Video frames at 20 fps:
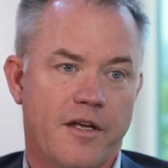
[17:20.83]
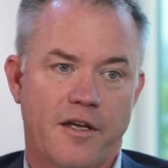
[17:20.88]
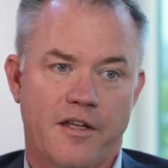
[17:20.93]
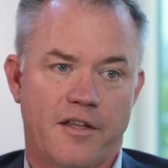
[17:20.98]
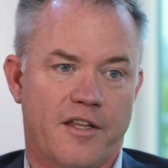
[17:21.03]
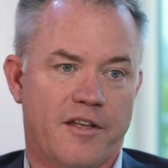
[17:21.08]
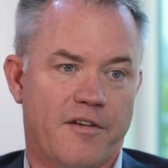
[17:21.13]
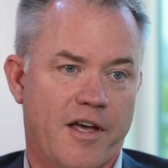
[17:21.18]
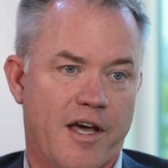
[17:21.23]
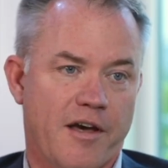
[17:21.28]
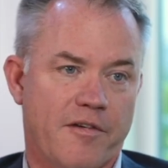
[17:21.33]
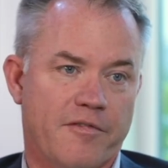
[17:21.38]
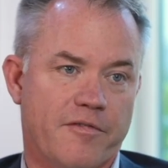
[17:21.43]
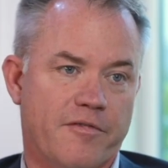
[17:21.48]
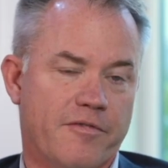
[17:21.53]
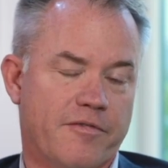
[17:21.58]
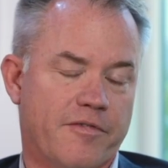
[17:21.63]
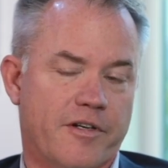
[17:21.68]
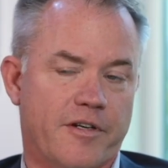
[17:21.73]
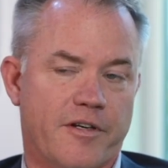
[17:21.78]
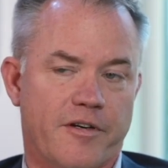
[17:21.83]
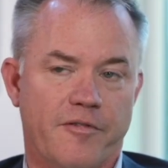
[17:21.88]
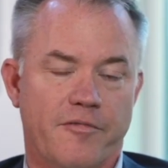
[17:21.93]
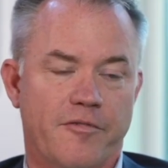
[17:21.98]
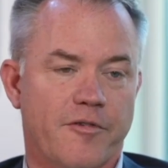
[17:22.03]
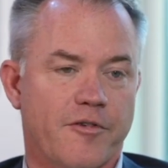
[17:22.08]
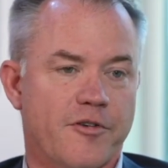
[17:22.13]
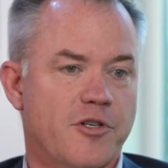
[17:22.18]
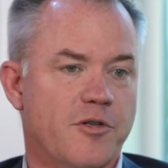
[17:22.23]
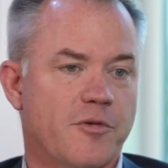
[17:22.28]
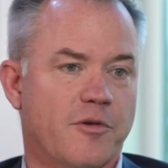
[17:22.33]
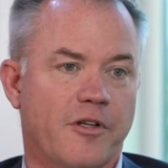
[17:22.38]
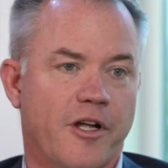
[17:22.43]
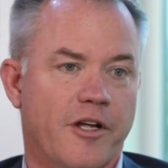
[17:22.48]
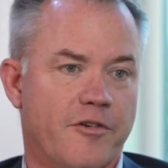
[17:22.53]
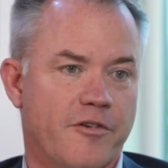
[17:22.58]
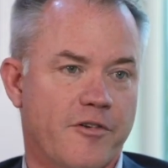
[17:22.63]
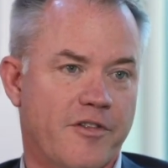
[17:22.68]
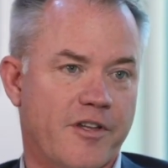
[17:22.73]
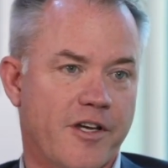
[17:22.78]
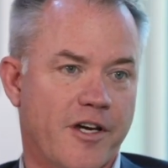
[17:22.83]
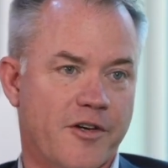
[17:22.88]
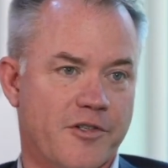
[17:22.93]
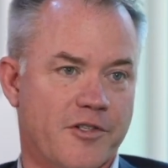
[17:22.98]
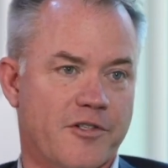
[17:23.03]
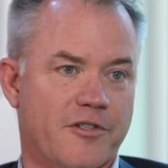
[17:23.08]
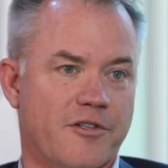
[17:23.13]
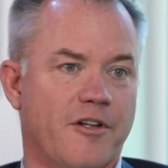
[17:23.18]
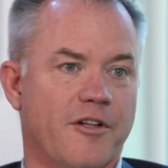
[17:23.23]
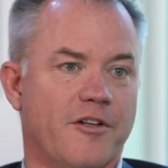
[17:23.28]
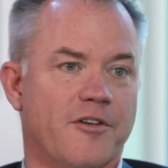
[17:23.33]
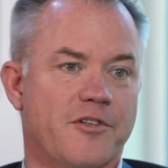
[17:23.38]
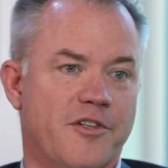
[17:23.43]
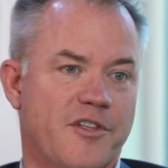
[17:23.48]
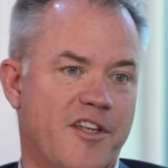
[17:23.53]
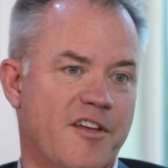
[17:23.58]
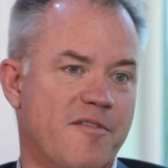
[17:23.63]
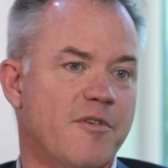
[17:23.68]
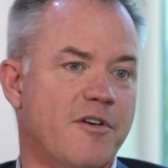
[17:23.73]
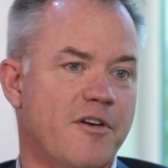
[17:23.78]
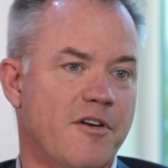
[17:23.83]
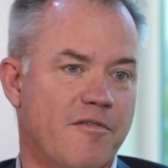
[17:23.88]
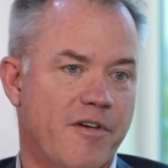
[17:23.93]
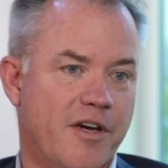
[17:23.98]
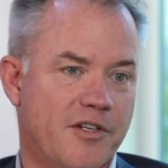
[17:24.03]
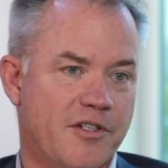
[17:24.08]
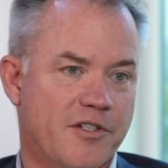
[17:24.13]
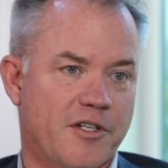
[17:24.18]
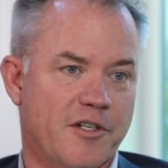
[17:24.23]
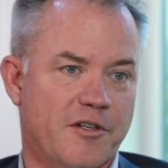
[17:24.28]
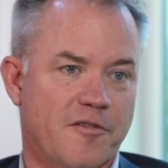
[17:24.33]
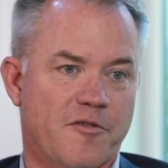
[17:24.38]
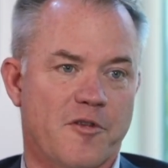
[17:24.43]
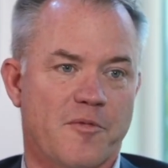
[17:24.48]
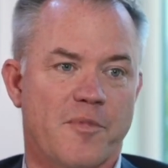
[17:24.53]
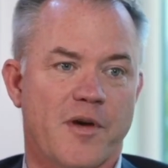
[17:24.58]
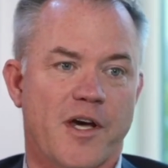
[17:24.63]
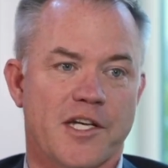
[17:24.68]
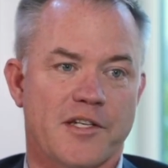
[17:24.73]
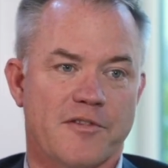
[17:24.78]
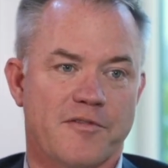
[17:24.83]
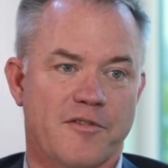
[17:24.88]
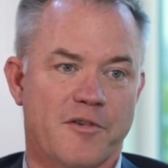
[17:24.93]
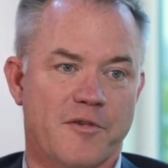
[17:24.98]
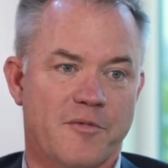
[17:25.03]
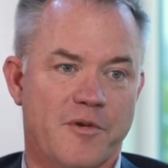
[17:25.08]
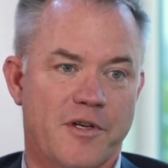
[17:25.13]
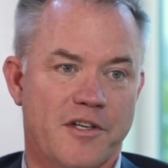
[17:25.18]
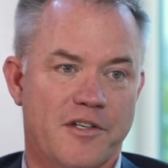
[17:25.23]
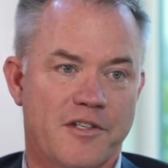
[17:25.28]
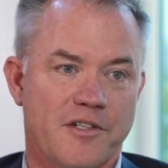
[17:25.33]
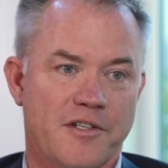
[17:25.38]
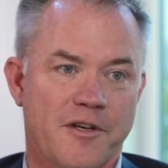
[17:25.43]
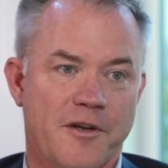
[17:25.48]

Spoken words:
they have virtual $100,000 that they've been investing over the past few weeks.